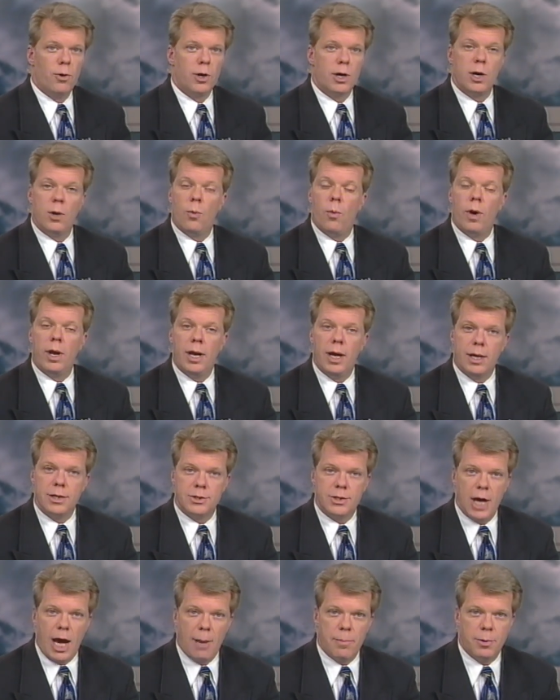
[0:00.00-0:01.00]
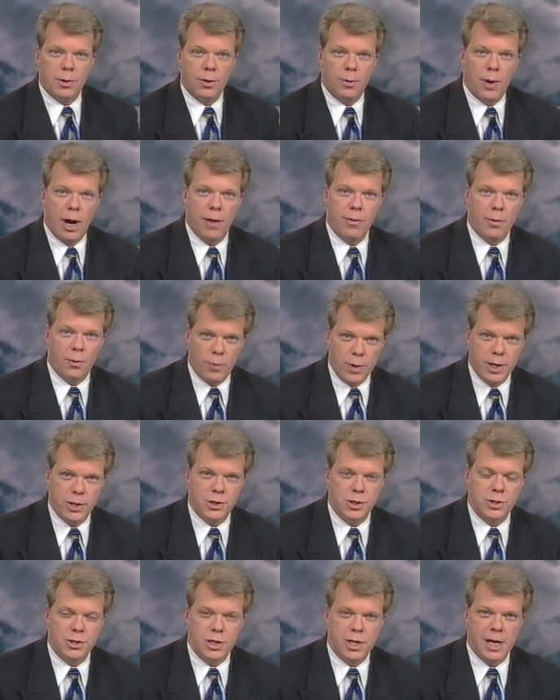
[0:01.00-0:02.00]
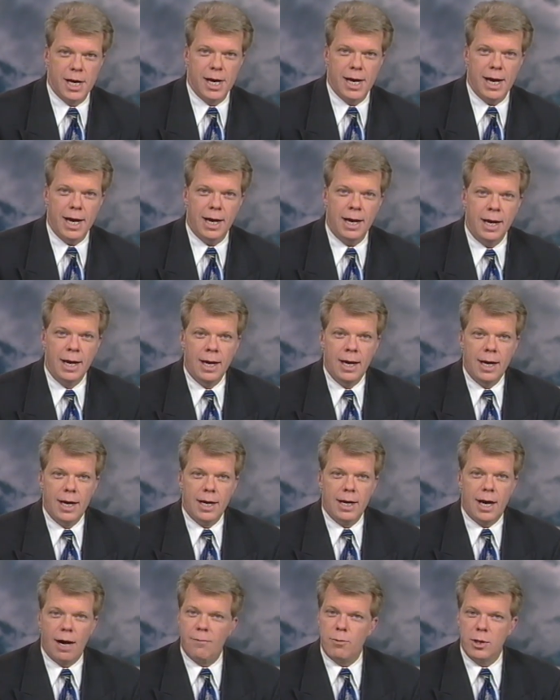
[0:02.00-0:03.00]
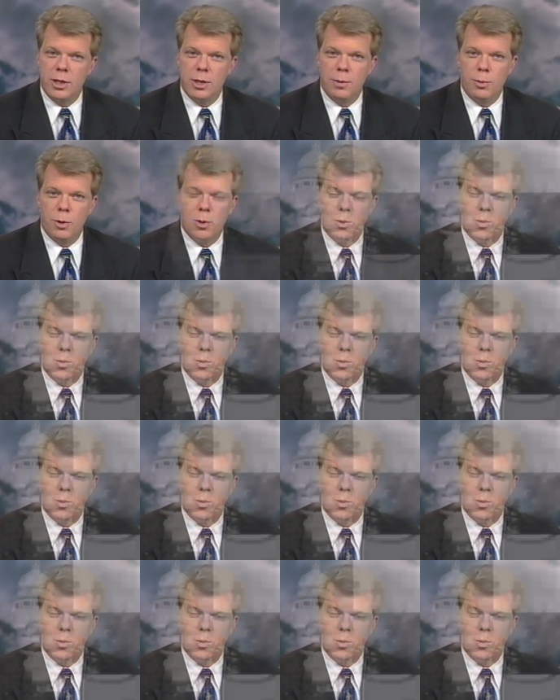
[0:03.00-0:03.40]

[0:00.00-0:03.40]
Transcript: for a look at what else happened around the region today. Covering the